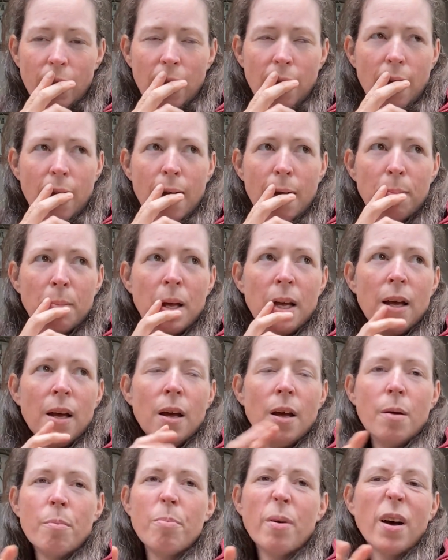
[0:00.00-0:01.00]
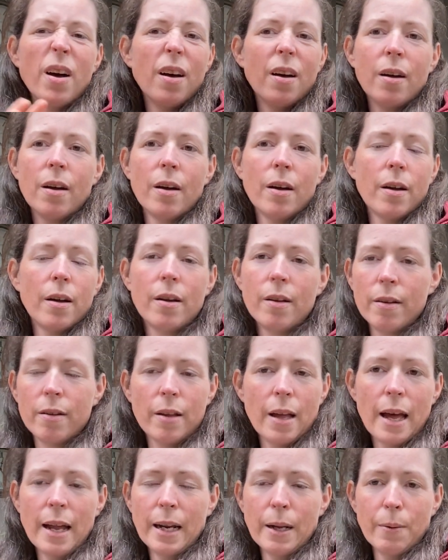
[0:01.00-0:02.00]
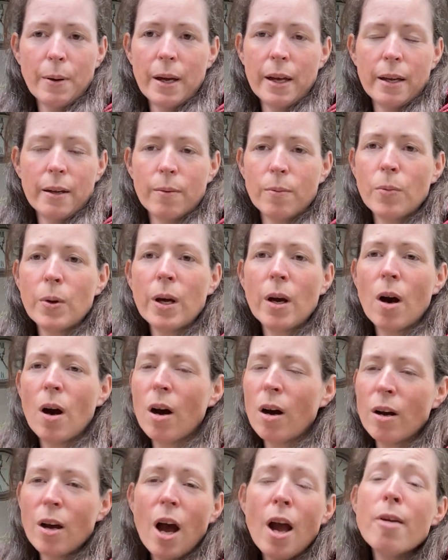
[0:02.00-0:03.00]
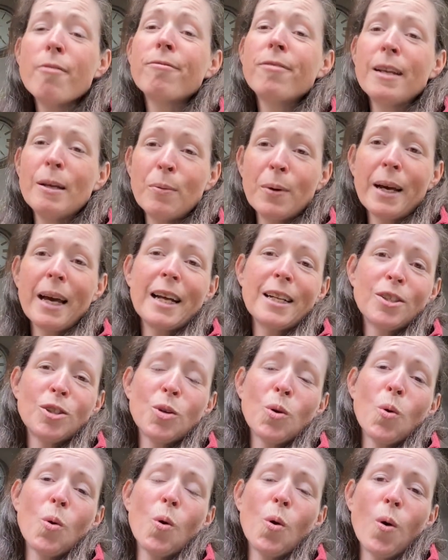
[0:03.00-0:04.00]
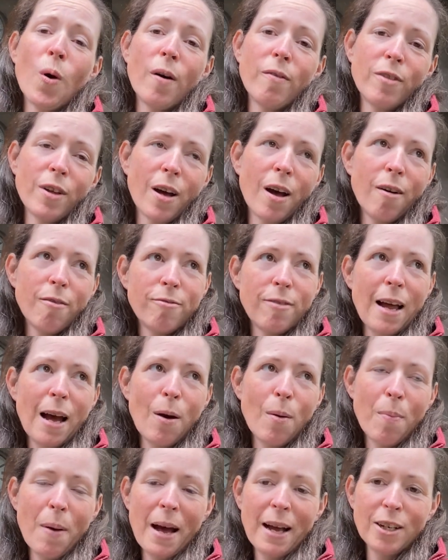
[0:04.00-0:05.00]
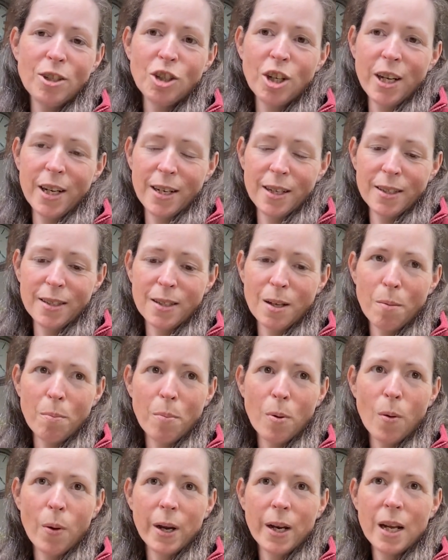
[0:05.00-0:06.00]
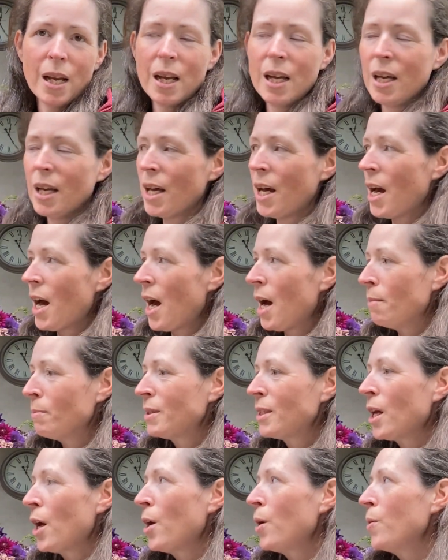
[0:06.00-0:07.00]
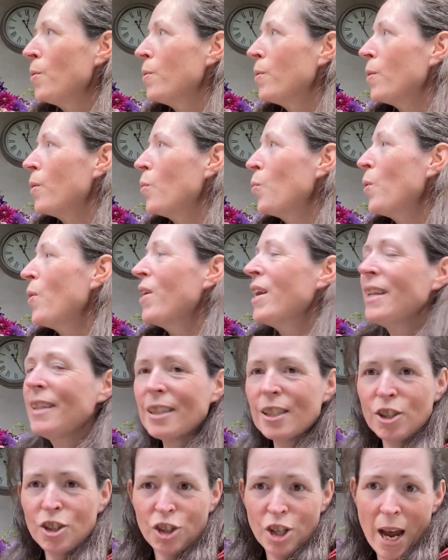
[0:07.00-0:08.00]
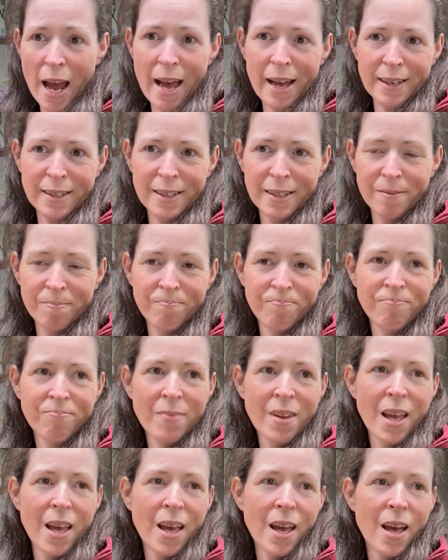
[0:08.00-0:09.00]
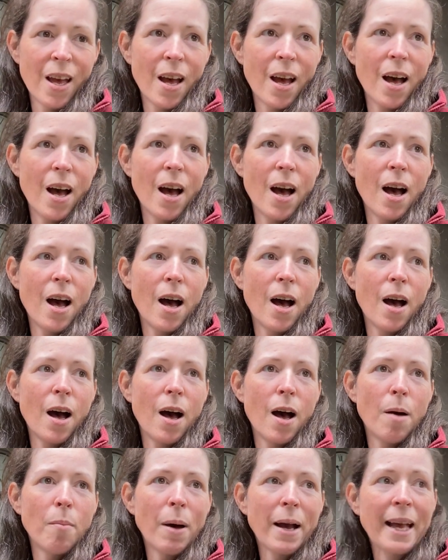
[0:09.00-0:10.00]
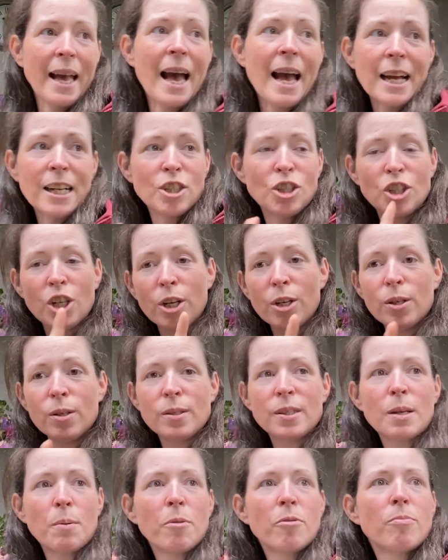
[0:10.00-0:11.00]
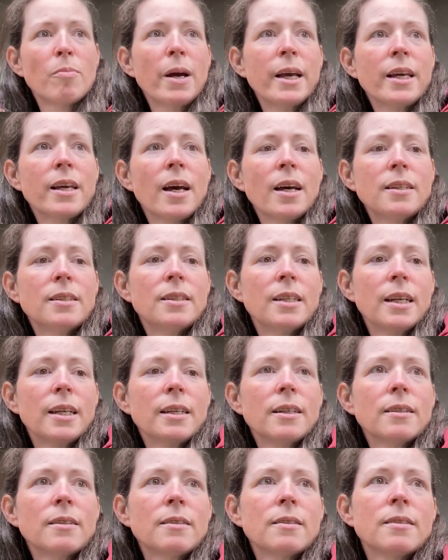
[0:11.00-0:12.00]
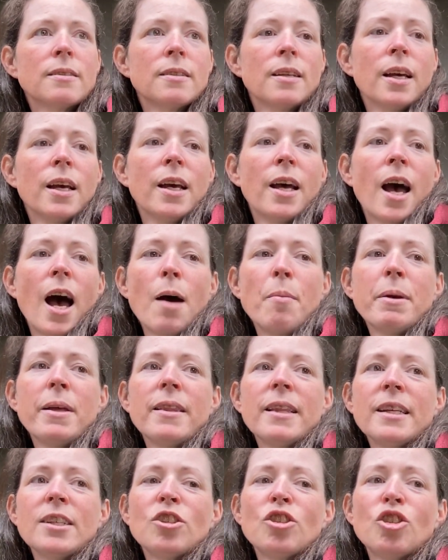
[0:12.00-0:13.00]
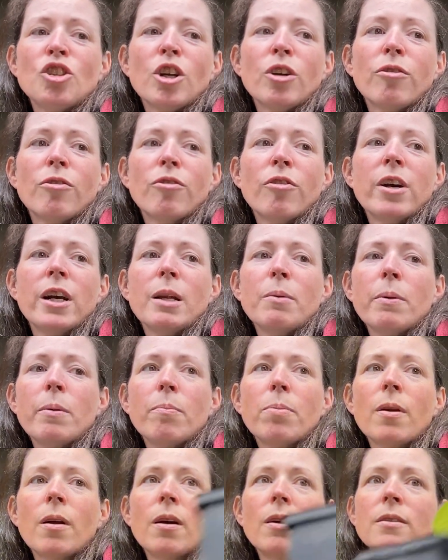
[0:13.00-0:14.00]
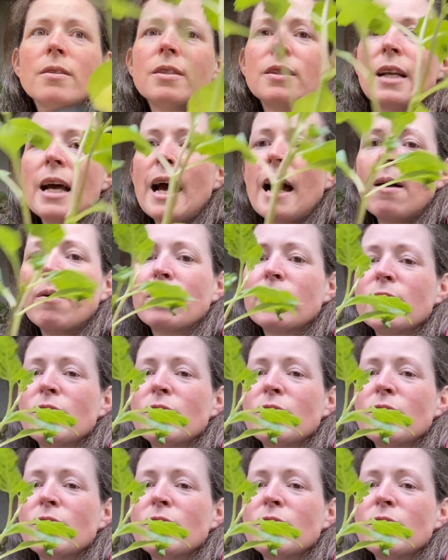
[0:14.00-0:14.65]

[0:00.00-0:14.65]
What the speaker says: But anyway, hopefully we'll get a tour of the cut flower patch in at some point. So we're in the shed. I can show you some of my cuttings. I mean, this should have really been planted out because